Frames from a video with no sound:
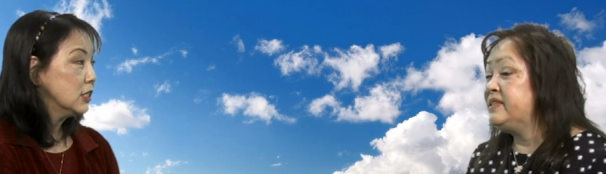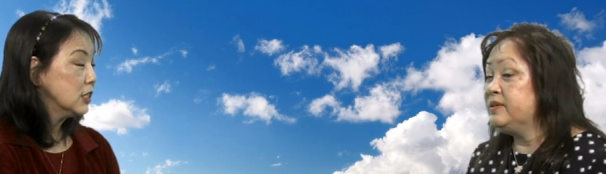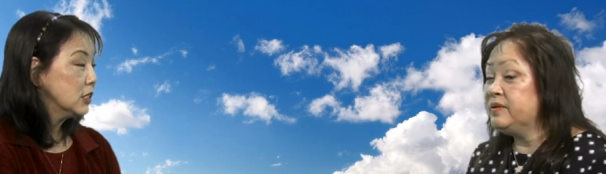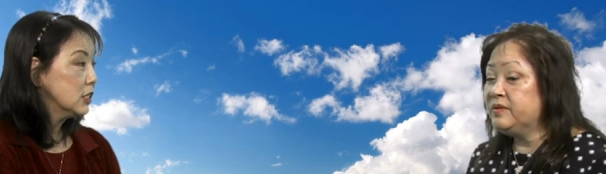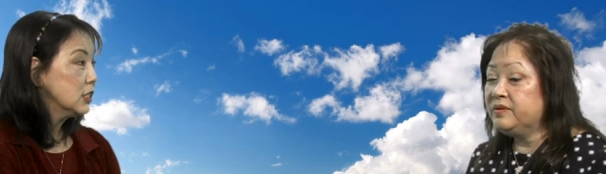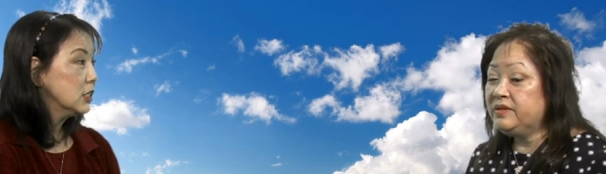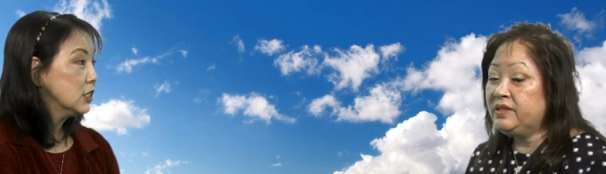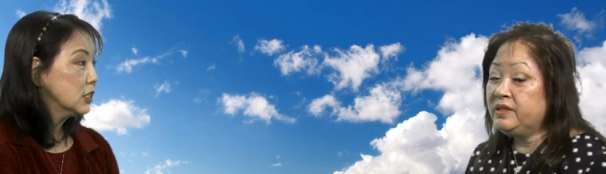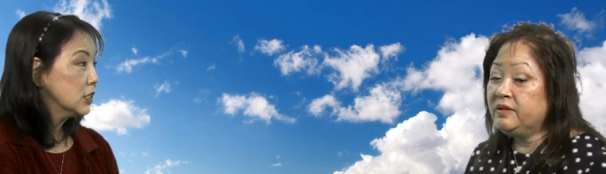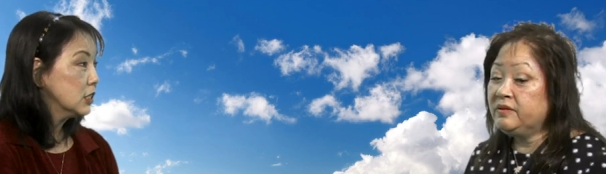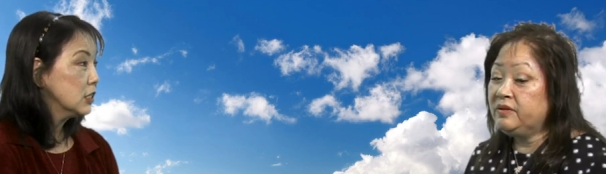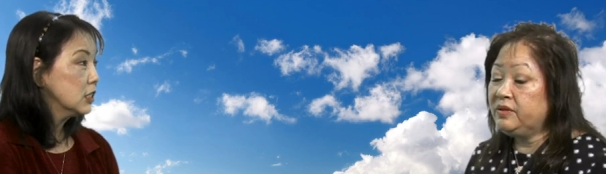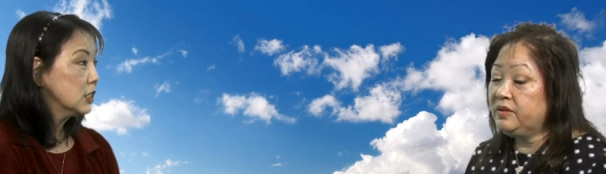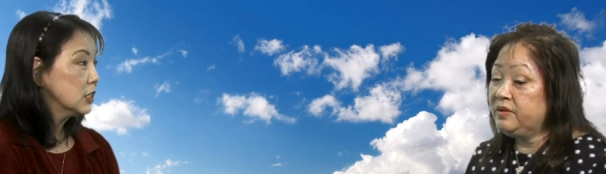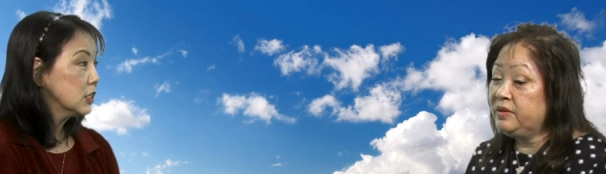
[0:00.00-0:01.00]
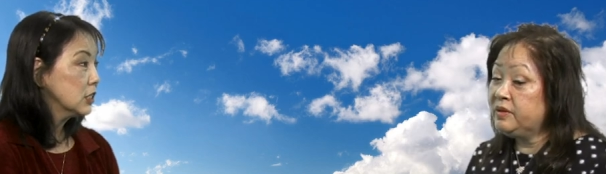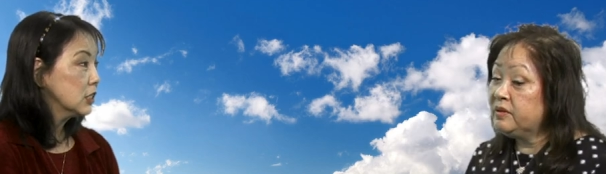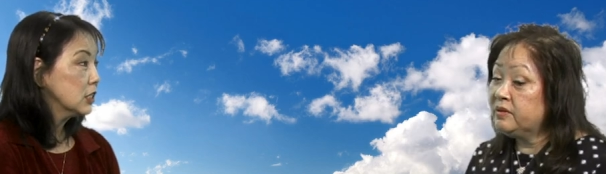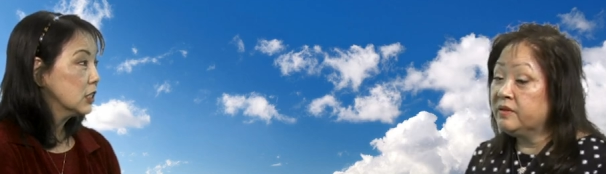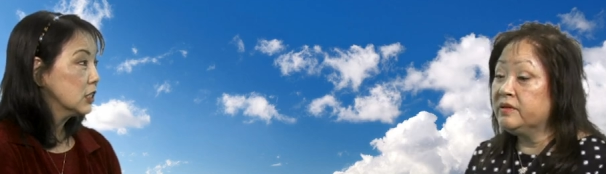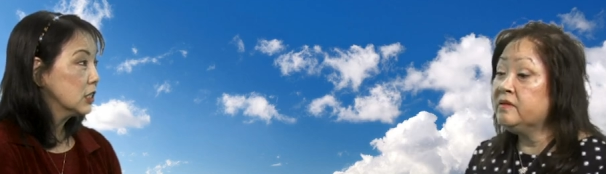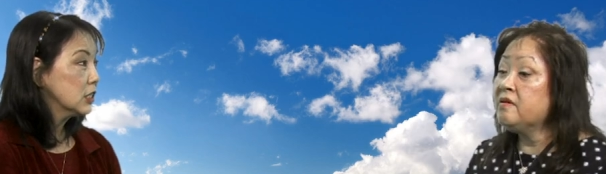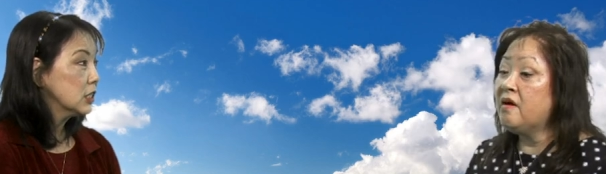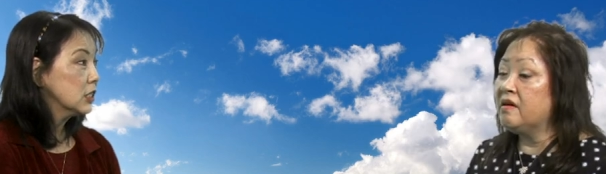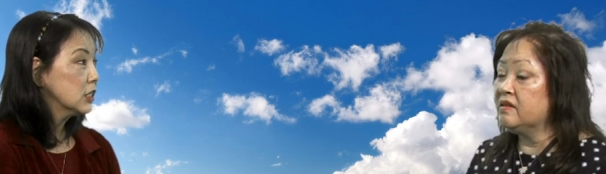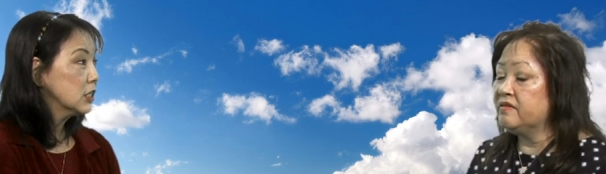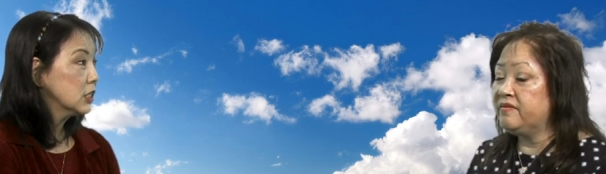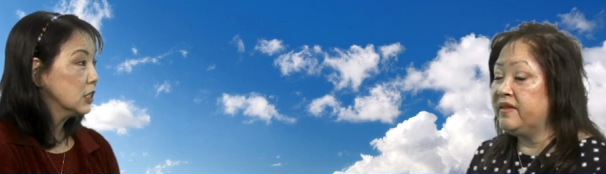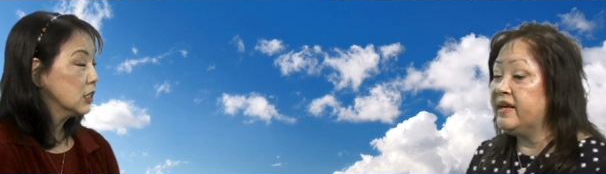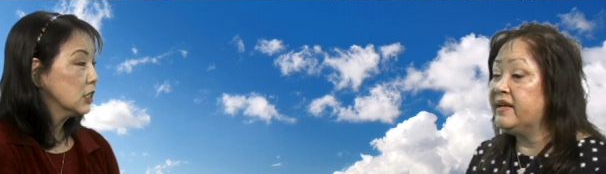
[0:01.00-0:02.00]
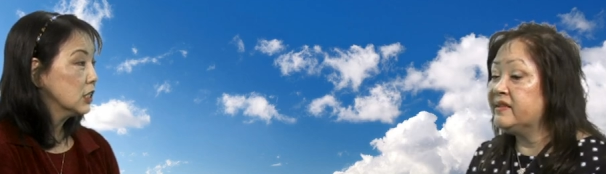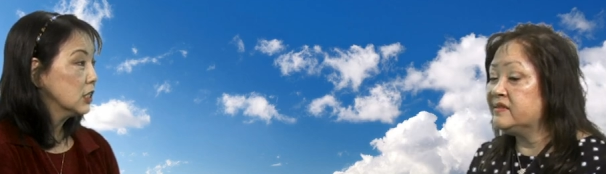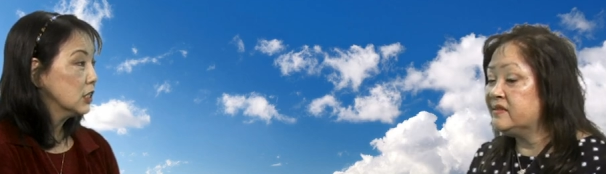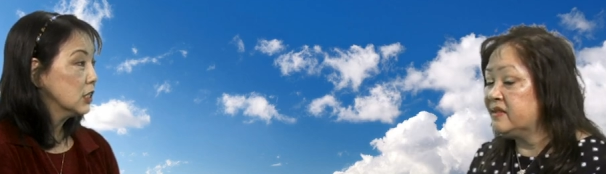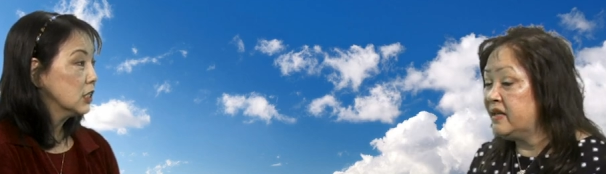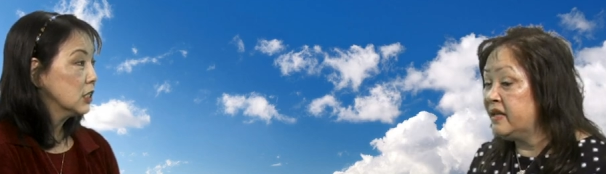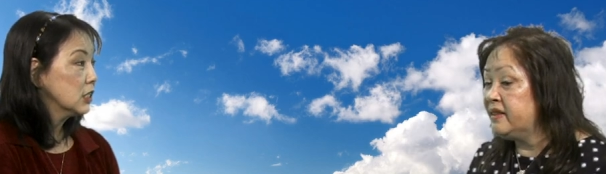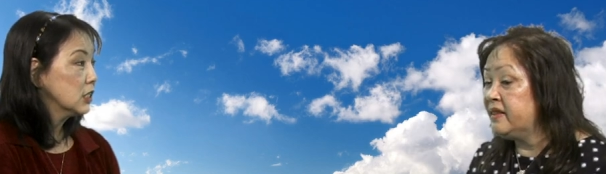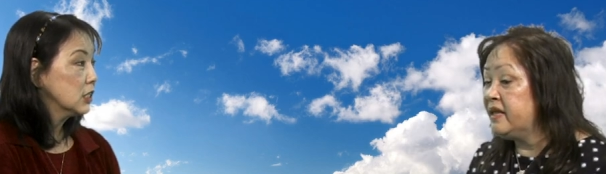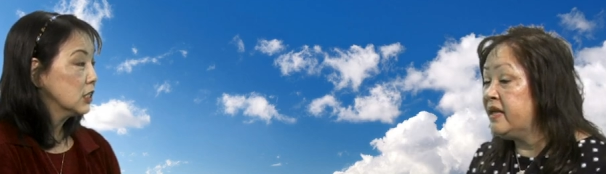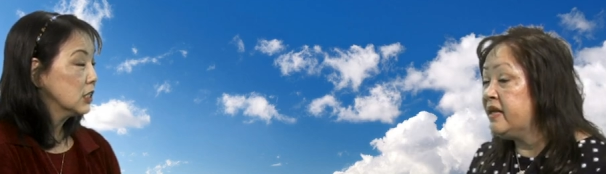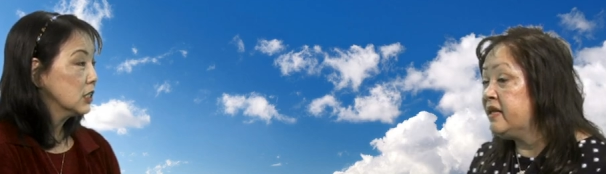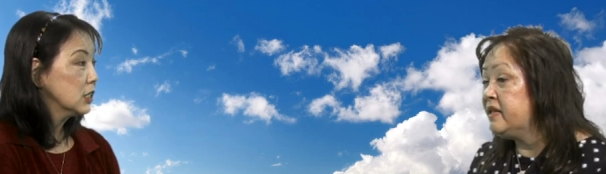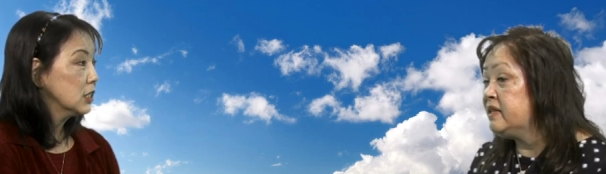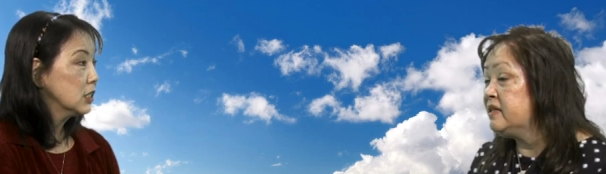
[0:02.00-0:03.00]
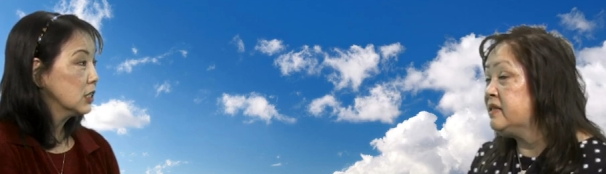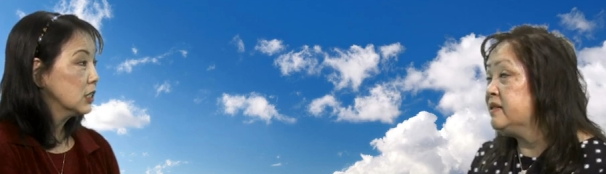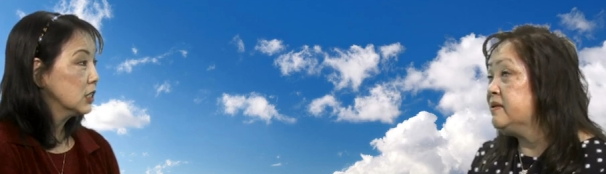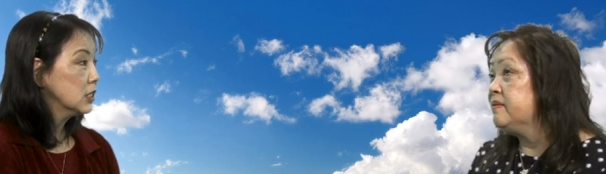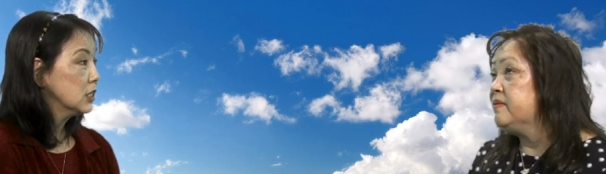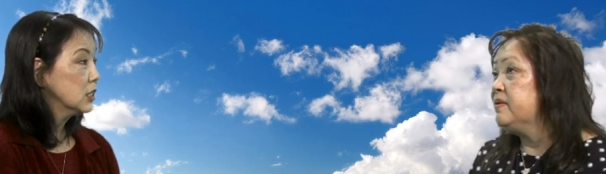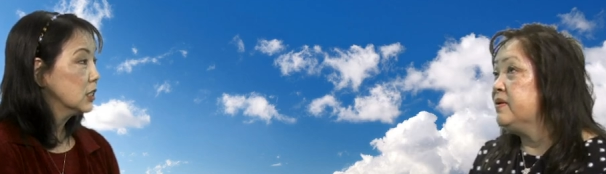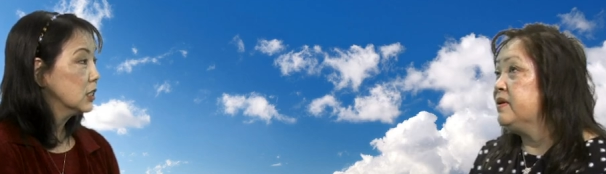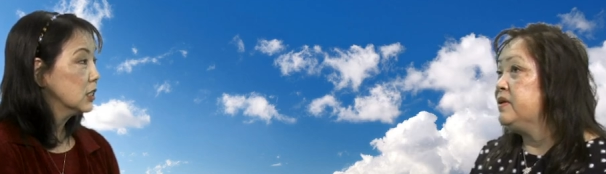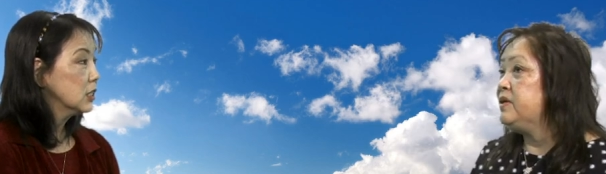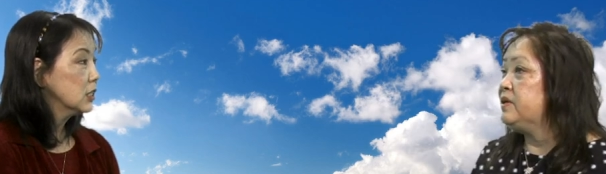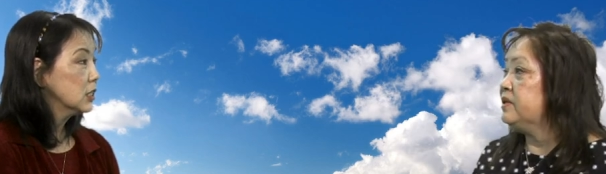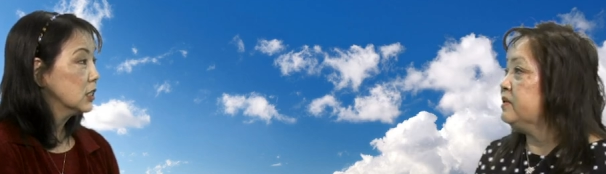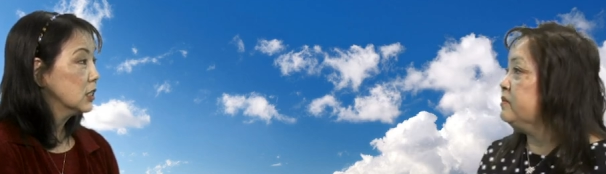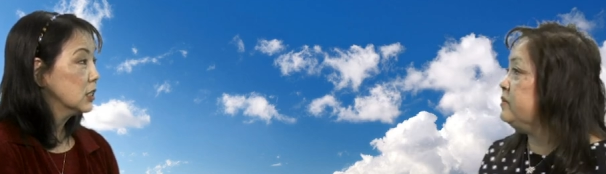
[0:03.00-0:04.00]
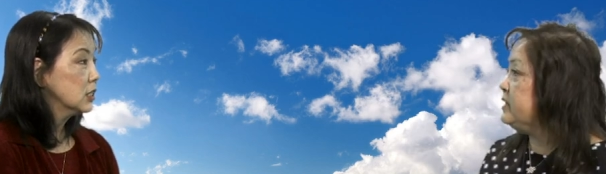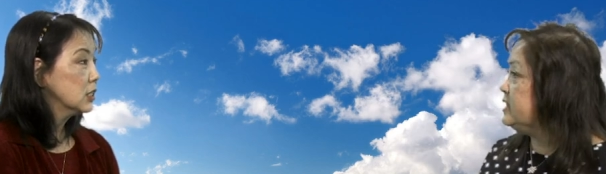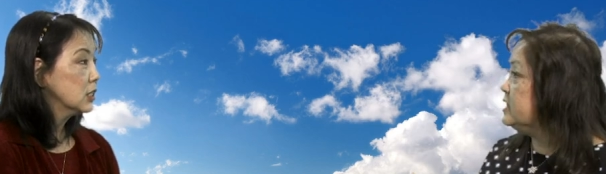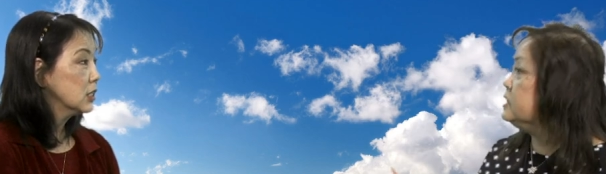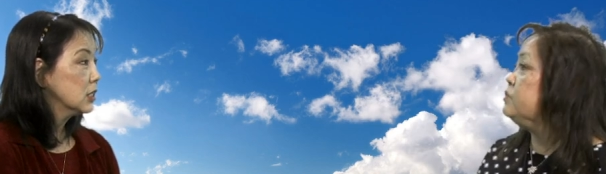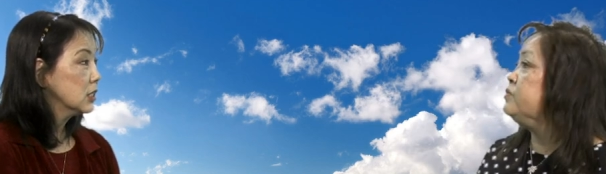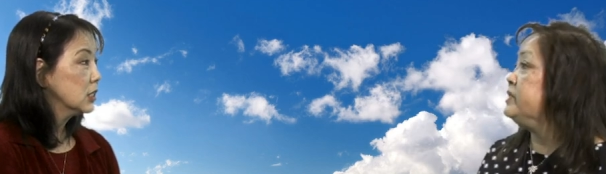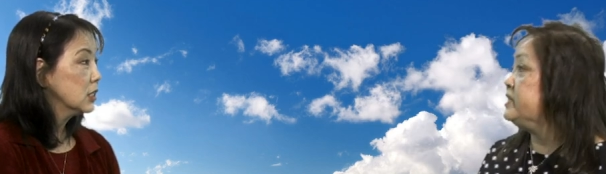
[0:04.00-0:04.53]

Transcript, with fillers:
Speaker 1: so you know you learn all of this and then we did